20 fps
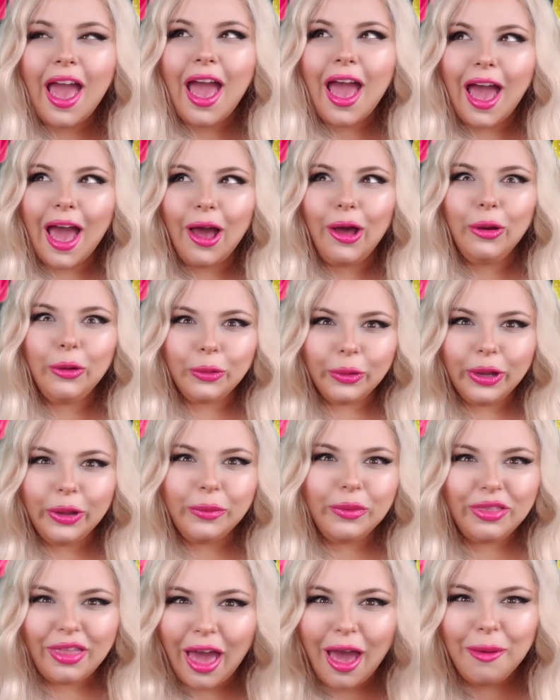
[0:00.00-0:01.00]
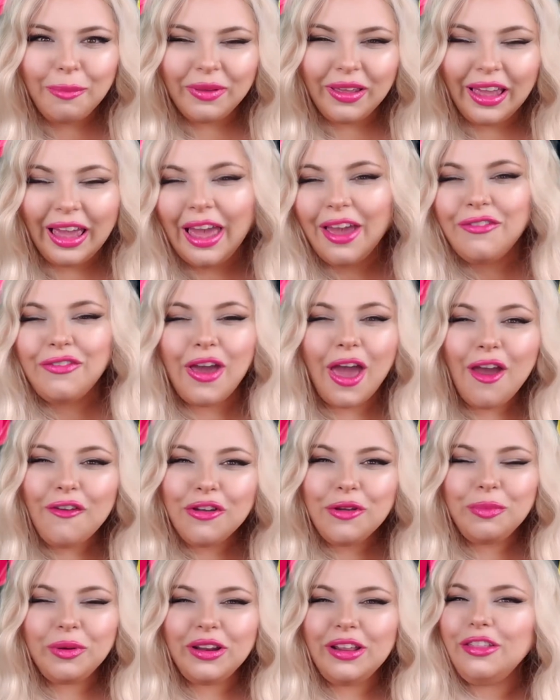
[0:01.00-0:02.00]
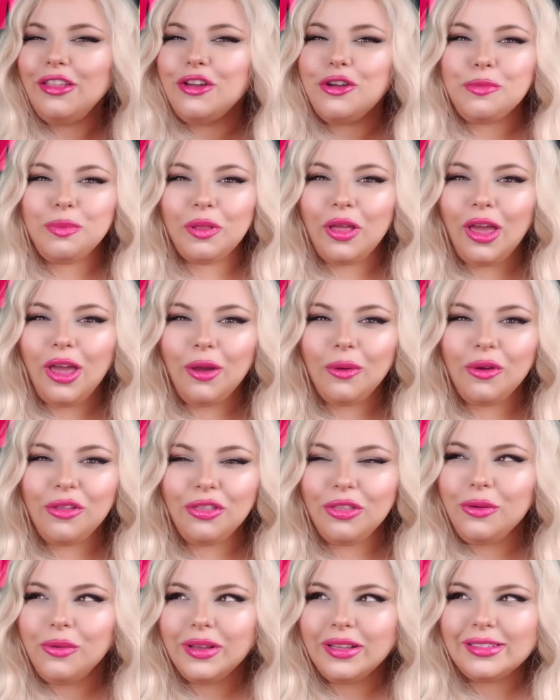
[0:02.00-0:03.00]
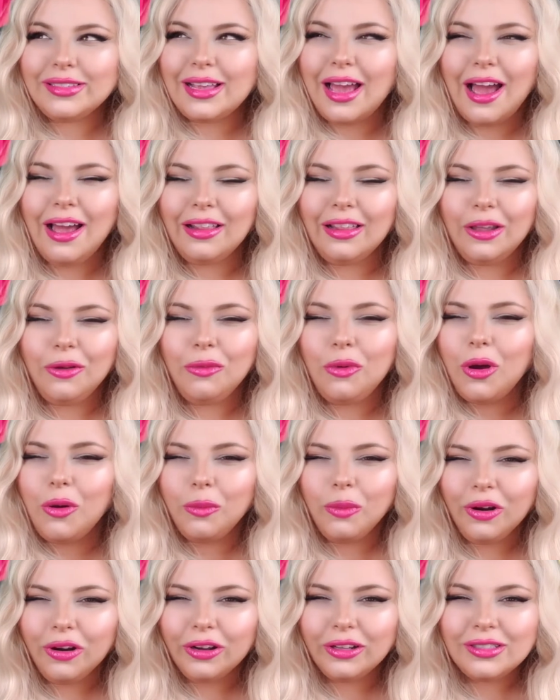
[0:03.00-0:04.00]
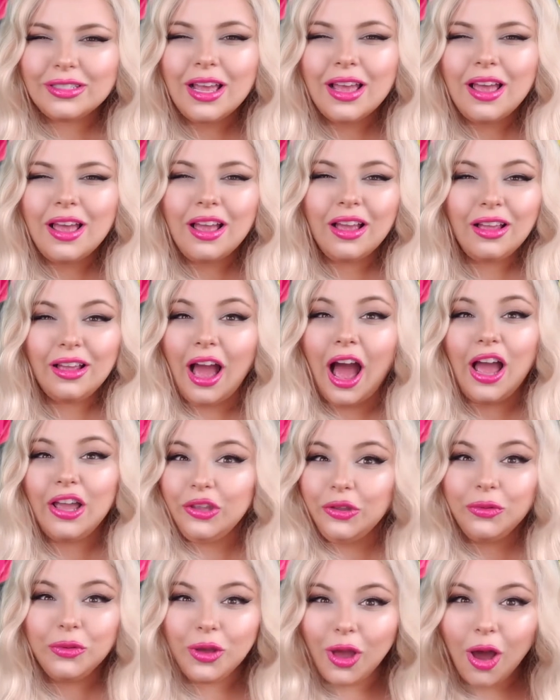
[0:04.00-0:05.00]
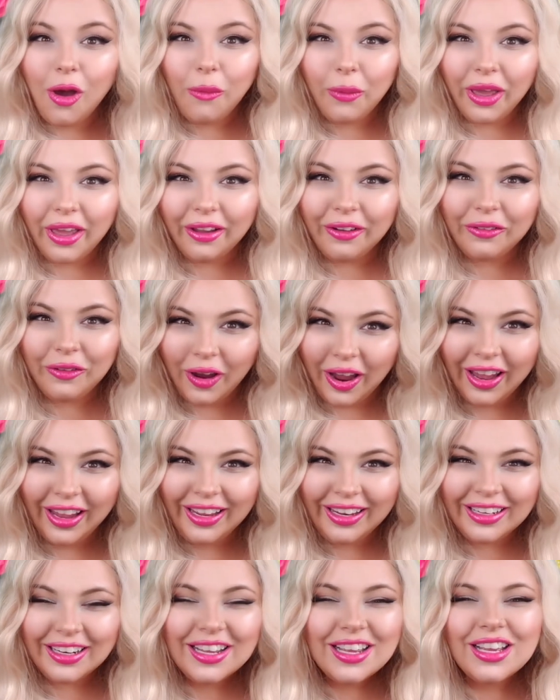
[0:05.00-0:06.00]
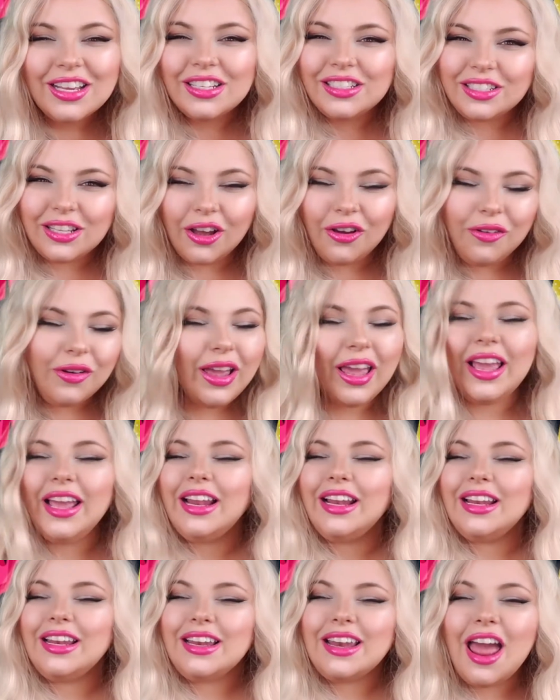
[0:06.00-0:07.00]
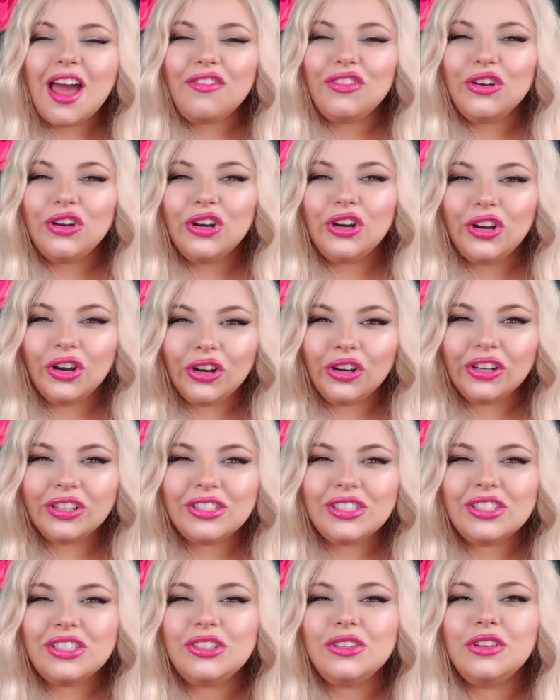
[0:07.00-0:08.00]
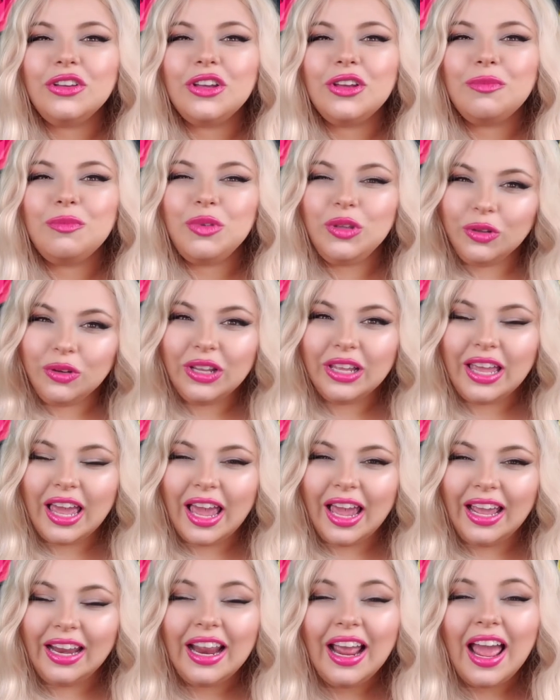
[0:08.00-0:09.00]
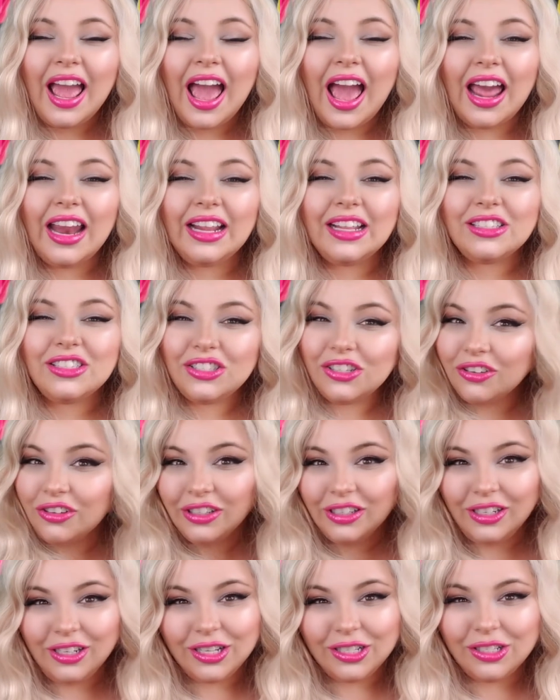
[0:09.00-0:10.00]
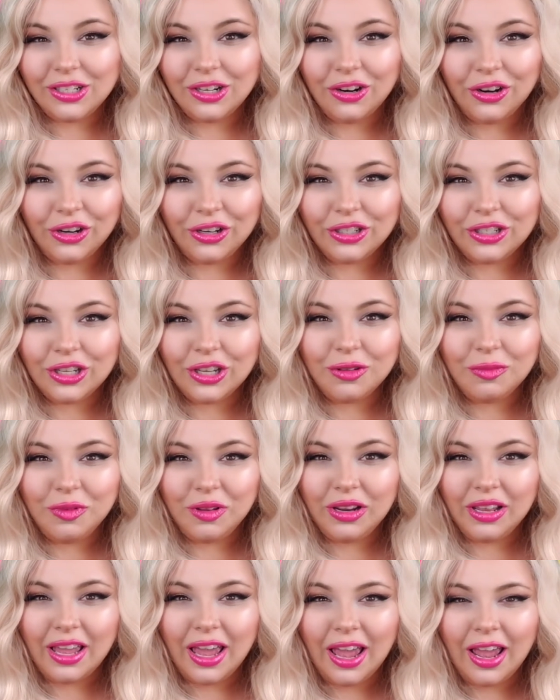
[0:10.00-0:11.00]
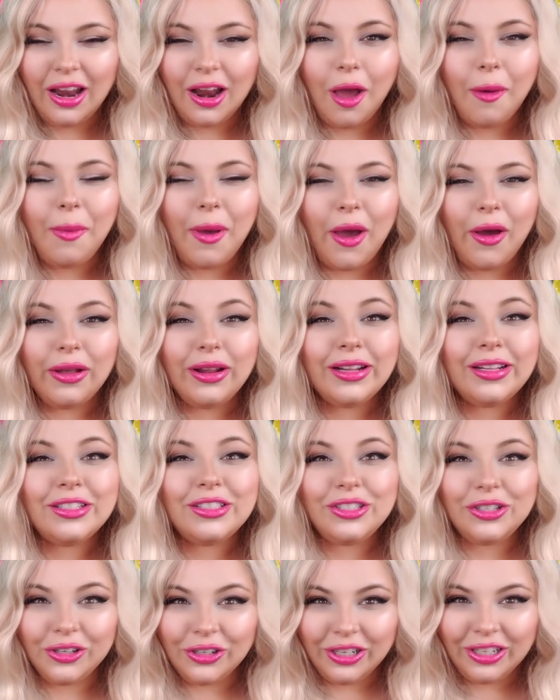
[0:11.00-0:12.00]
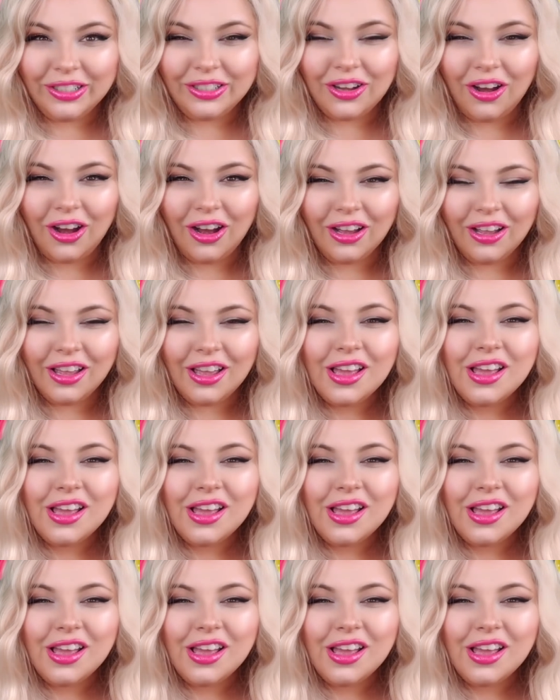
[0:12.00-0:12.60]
How great would that be if everybody that you're playing with knew exactly what words got you going, right? So it never hurts to communicate, and it certainly doesn't hurt to communicate about dirty talk.